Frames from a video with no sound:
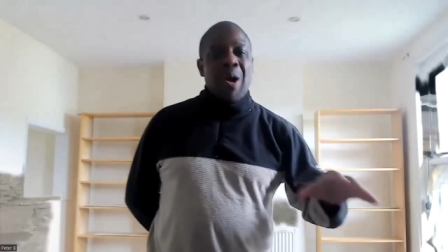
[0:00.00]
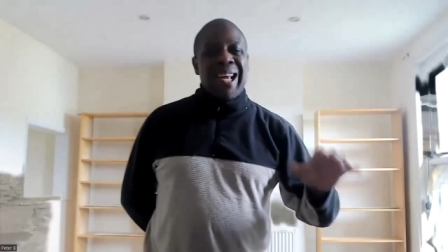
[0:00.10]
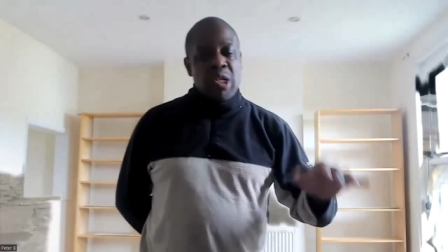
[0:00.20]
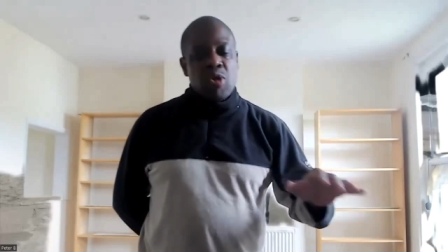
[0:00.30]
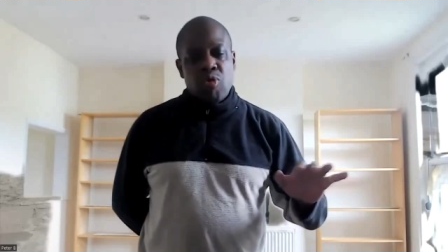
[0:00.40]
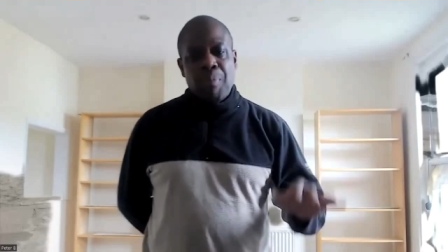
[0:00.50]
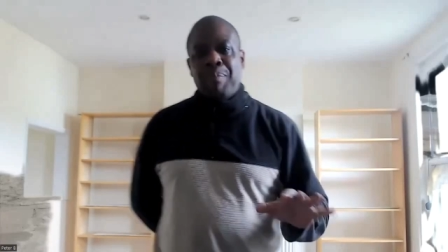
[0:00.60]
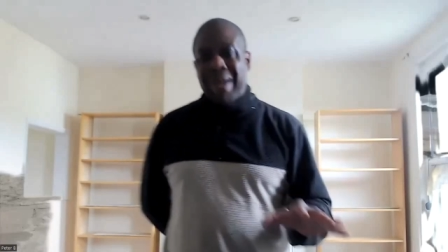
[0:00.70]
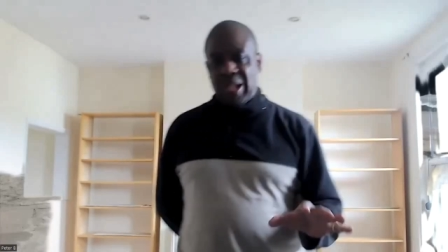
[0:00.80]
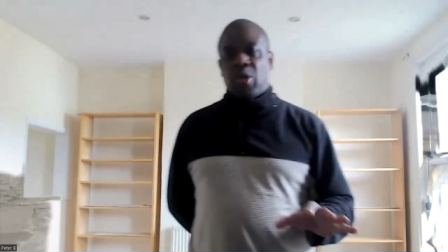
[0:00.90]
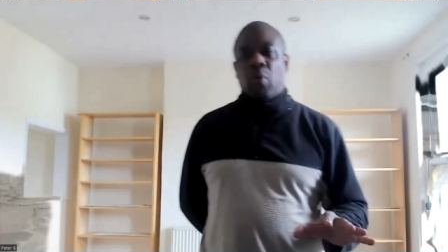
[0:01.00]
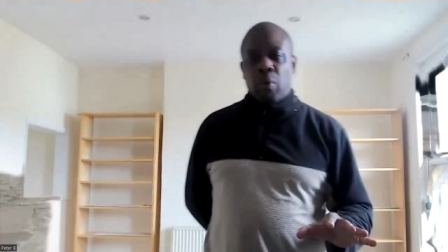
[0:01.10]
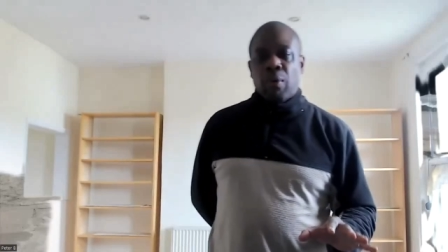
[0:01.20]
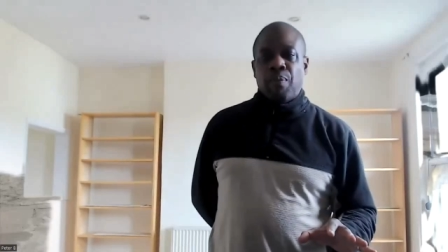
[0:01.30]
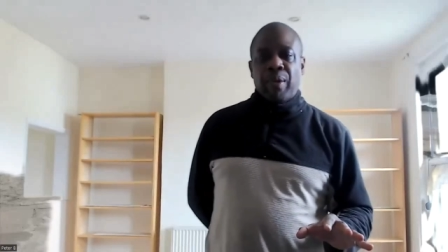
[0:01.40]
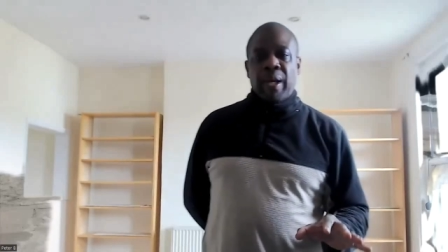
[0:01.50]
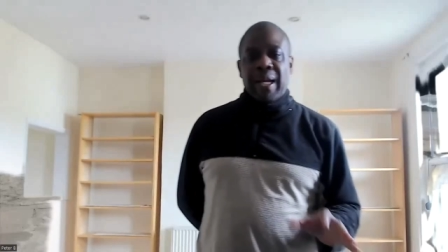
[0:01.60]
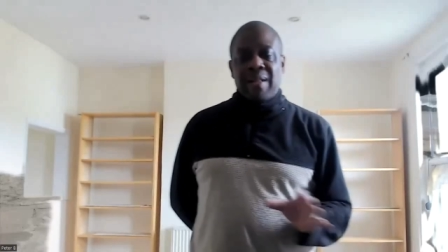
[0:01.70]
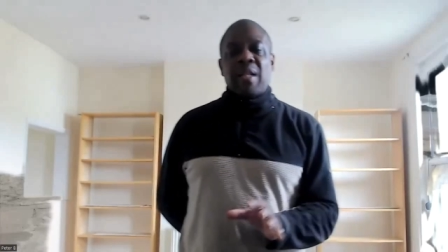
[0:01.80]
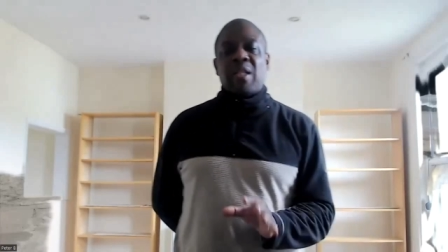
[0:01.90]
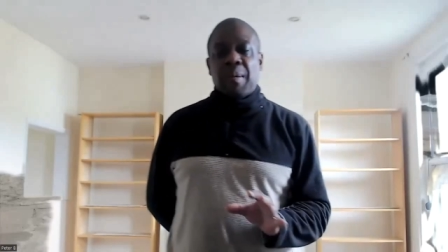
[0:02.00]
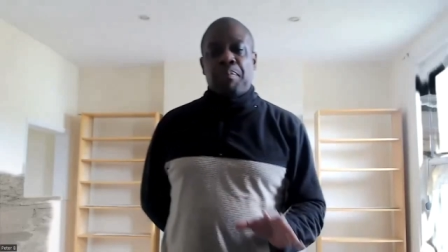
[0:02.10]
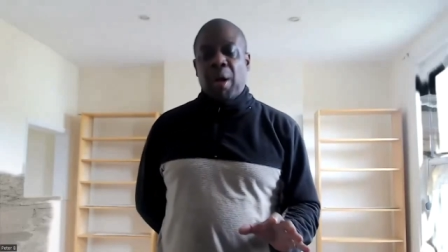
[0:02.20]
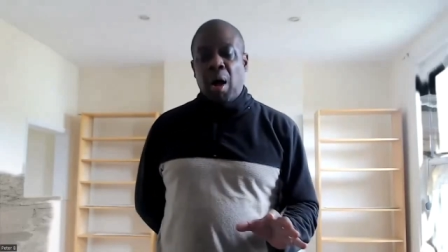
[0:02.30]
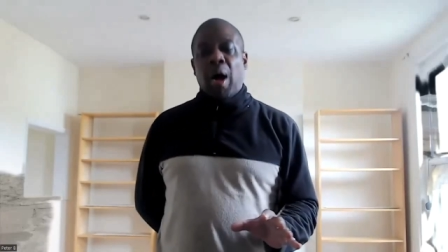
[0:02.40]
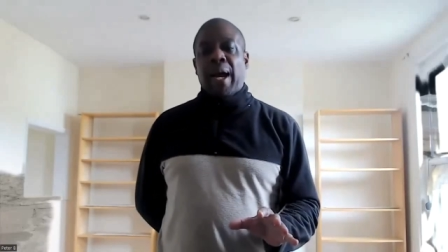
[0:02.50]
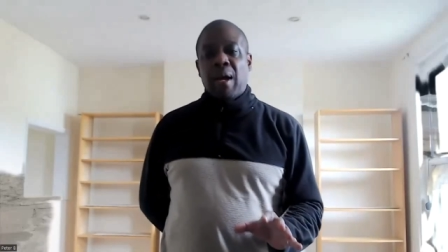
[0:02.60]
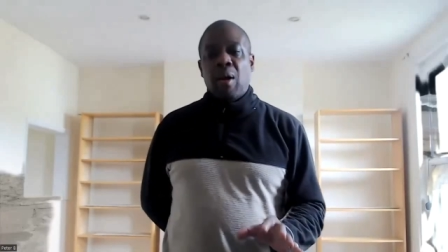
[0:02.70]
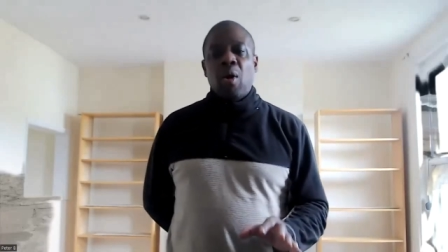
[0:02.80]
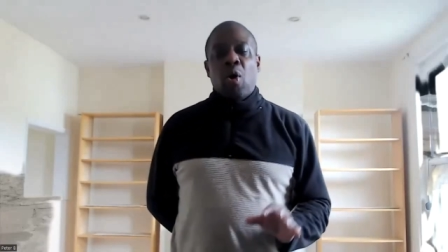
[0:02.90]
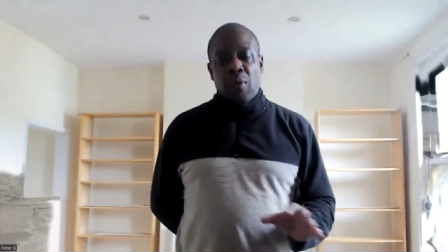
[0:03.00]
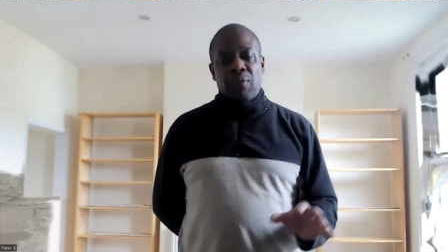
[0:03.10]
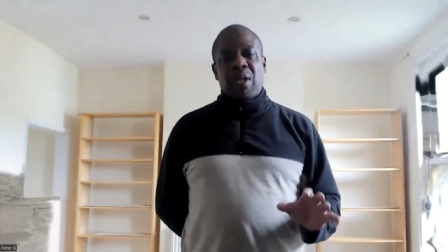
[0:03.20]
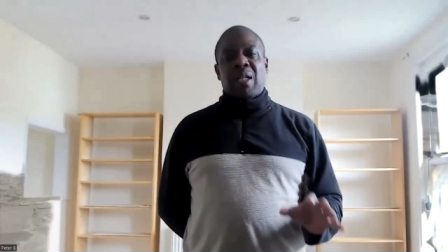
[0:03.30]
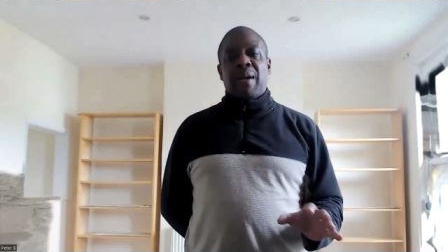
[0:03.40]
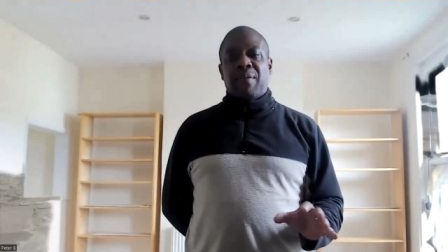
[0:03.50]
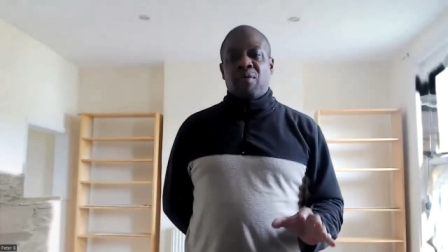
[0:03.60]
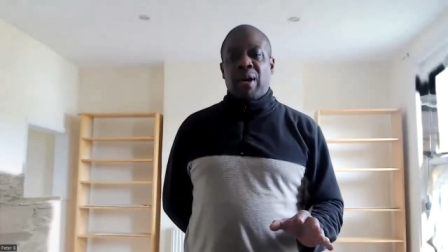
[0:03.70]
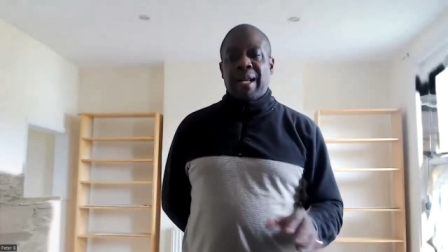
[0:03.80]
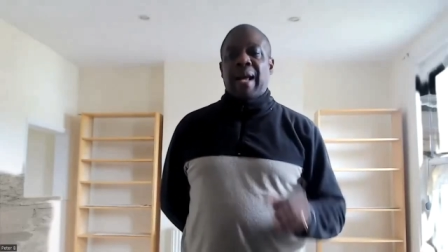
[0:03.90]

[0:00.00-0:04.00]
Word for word: were instrumental in the supply of the slave trade.